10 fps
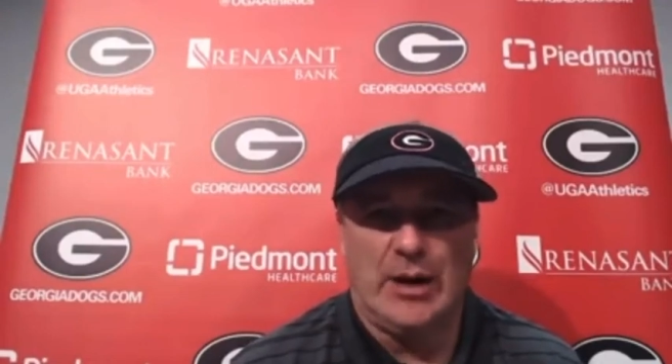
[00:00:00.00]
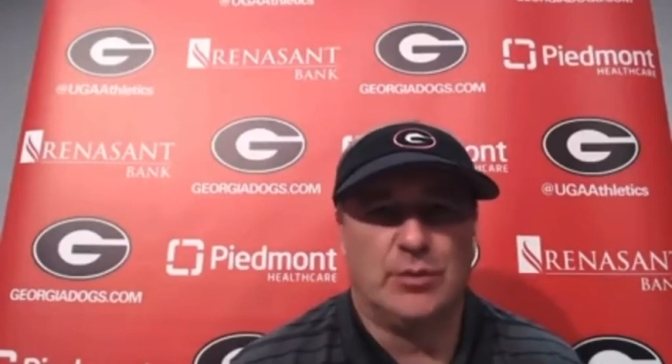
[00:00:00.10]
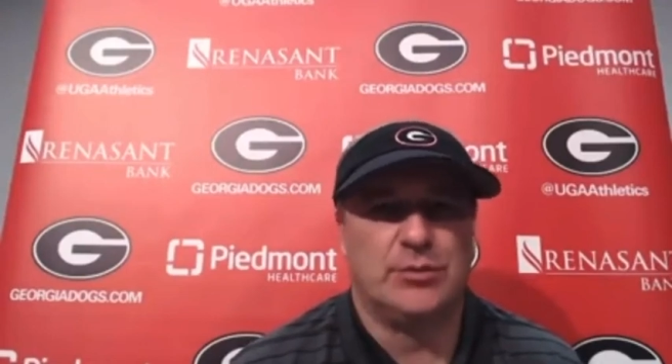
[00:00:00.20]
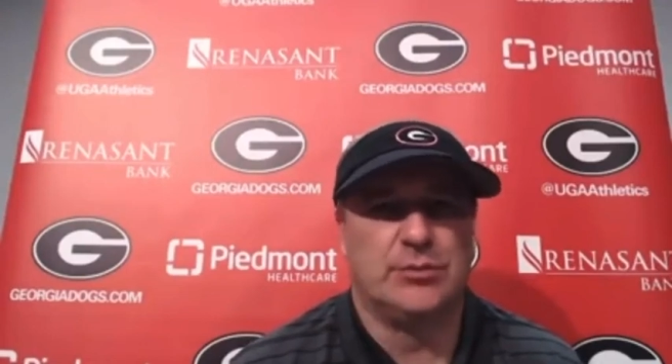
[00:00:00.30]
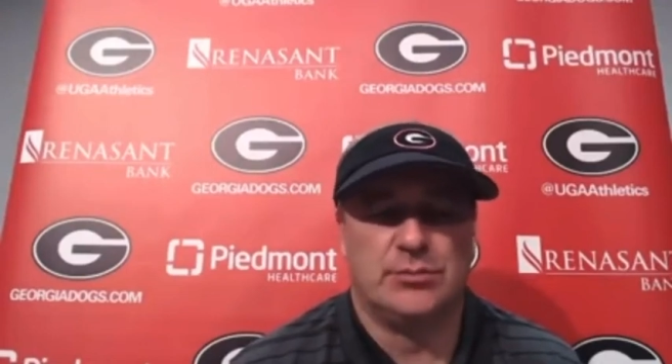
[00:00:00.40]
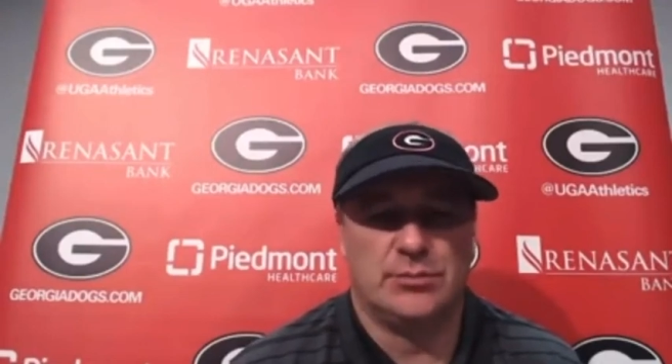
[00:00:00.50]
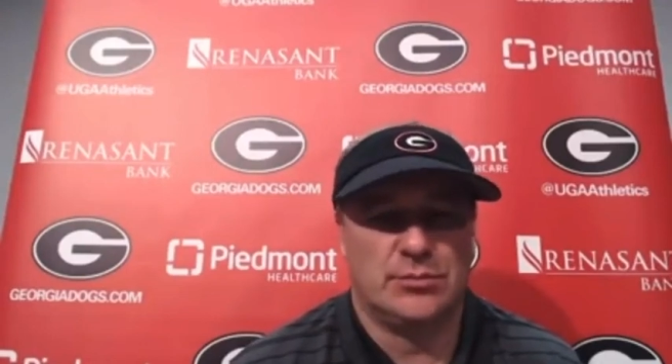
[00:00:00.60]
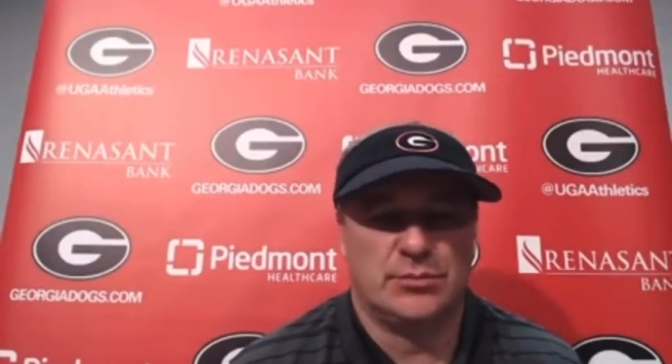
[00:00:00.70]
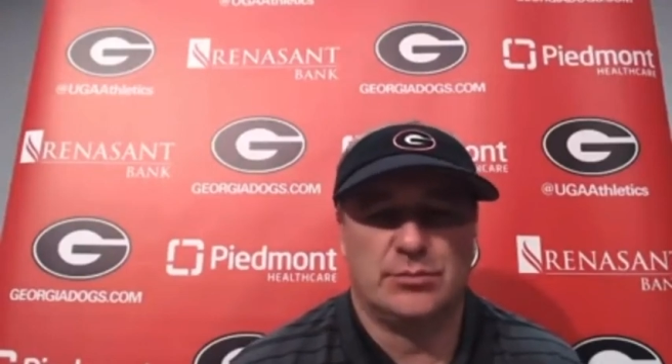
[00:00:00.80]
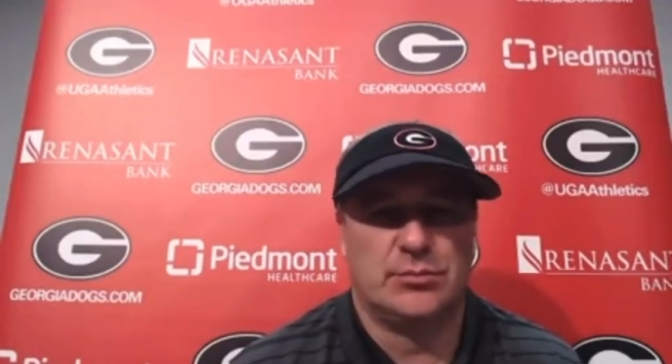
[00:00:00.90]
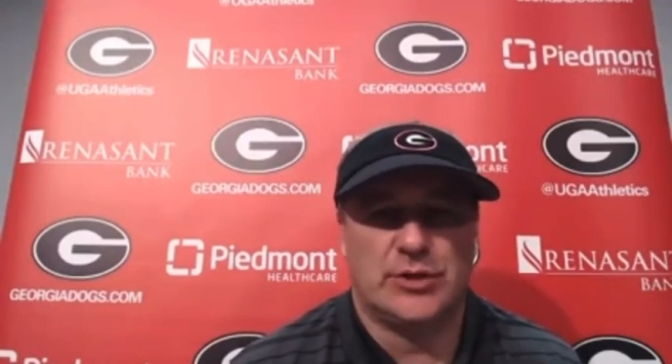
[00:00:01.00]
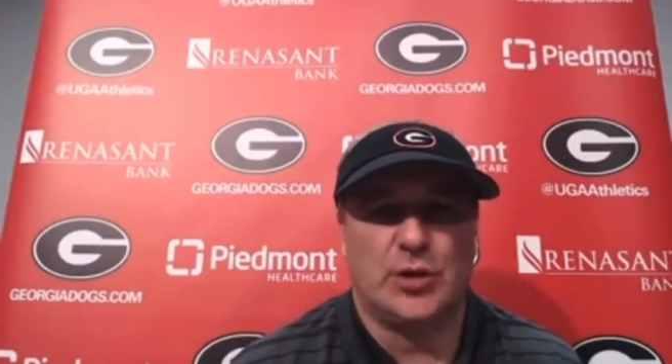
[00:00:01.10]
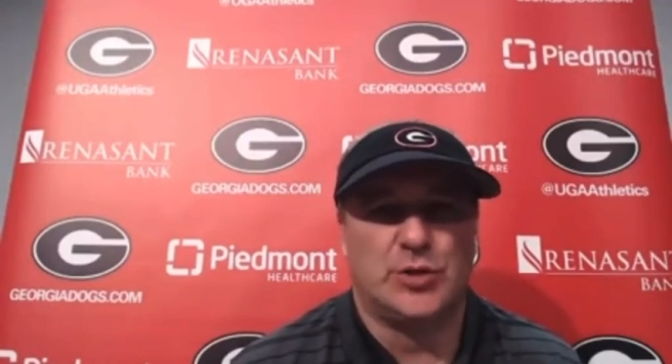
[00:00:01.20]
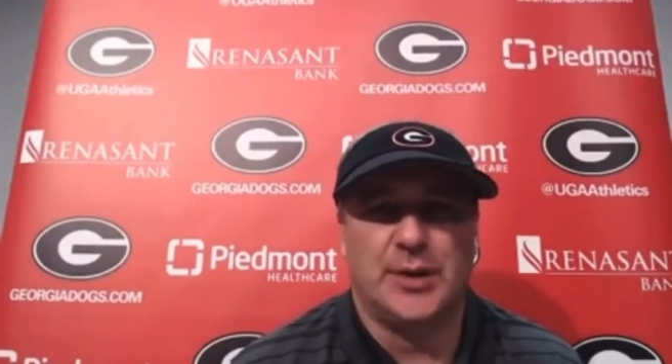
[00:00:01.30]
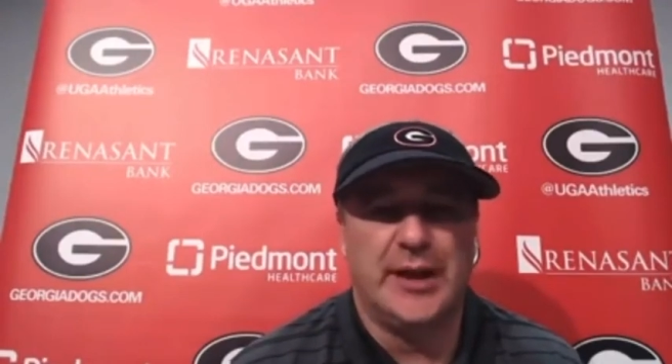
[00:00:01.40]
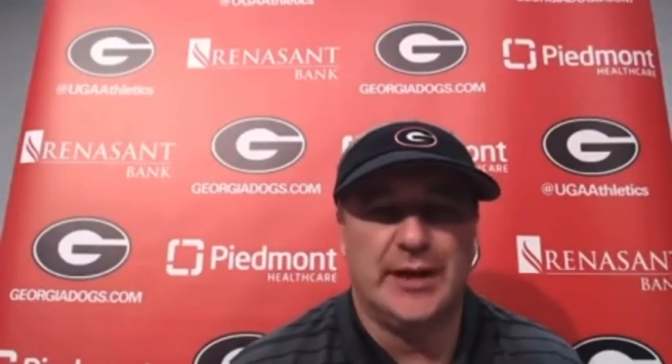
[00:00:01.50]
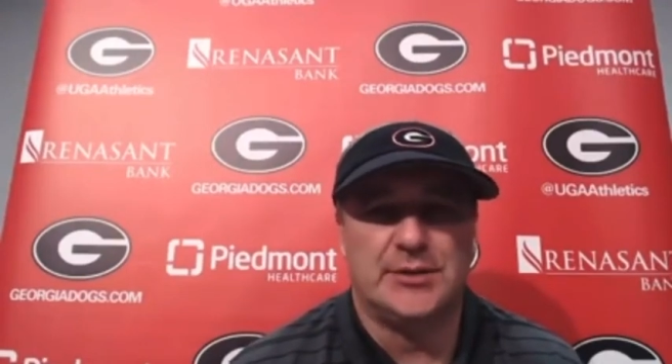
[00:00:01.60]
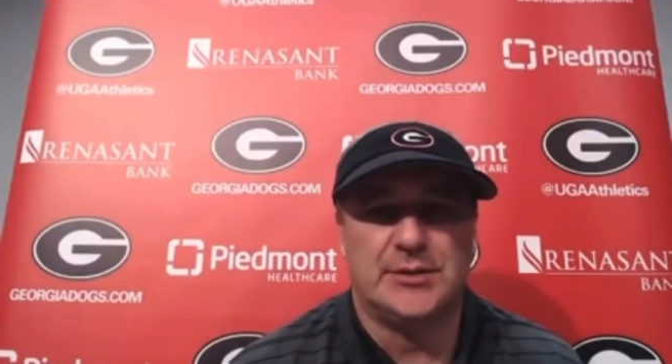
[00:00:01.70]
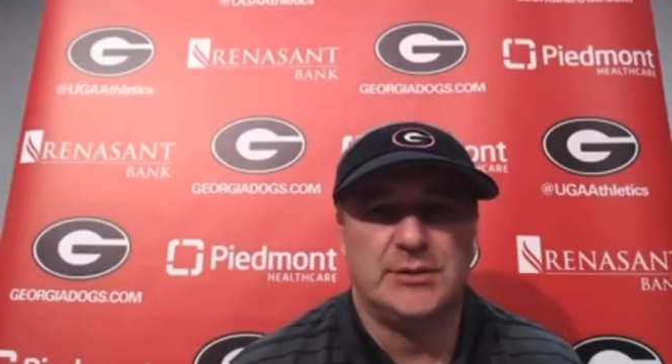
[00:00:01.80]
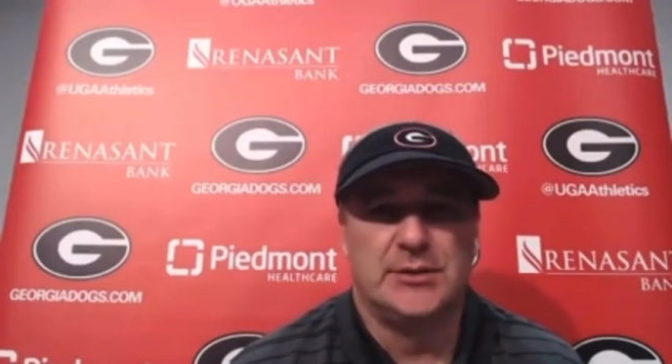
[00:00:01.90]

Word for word: out coach players.